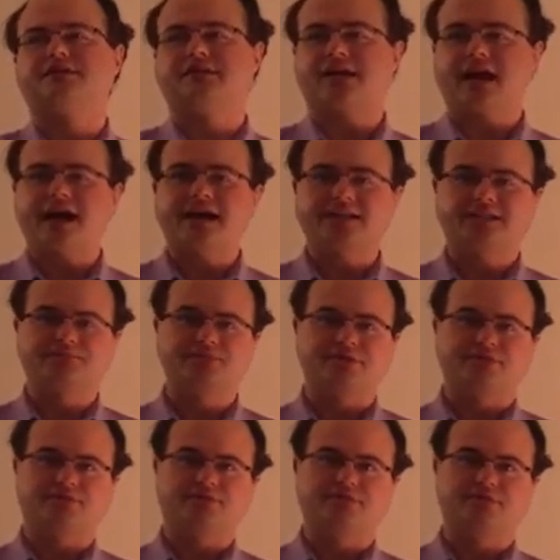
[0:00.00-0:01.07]

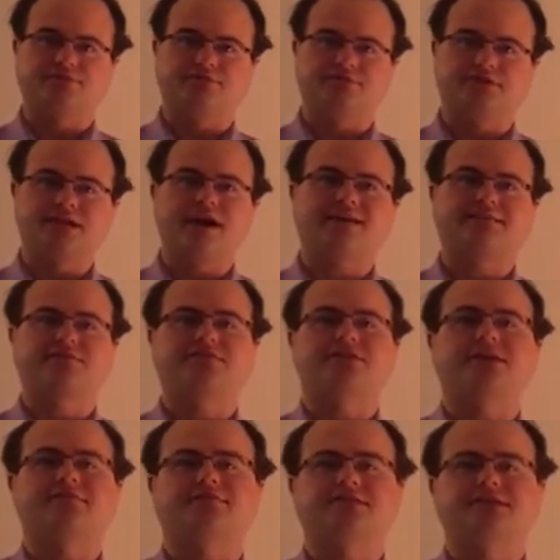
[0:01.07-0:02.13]
hospitals or doctor's
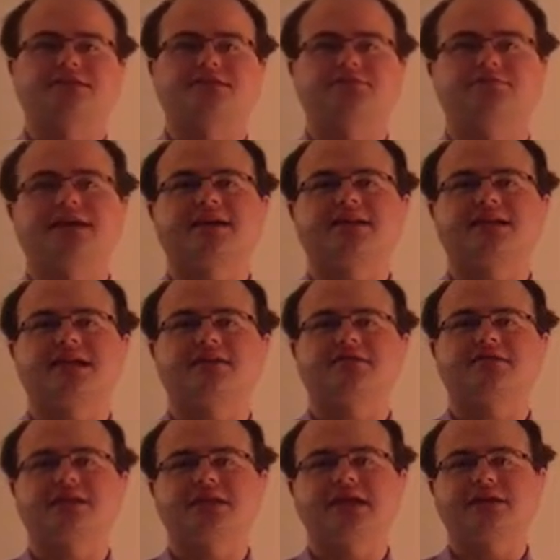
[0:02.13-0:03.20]
offices directly
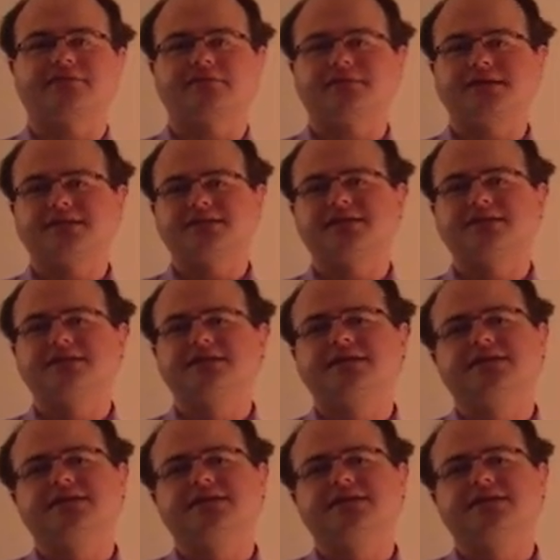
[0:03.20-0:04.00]
under the government.